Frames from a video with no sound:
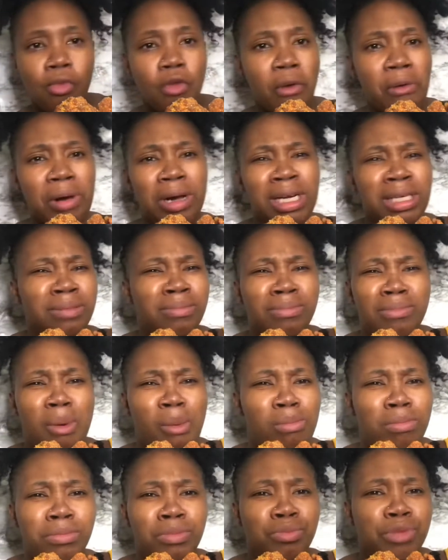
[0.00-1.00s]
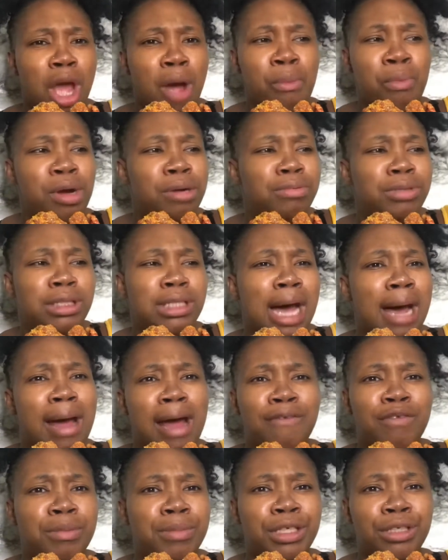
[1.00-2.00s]
Like, and where would that
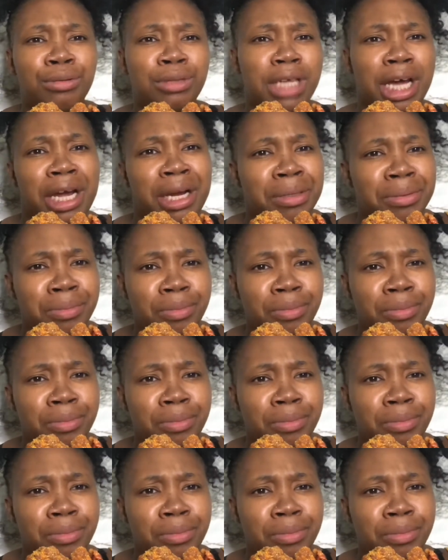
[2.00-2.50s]
ever be okay?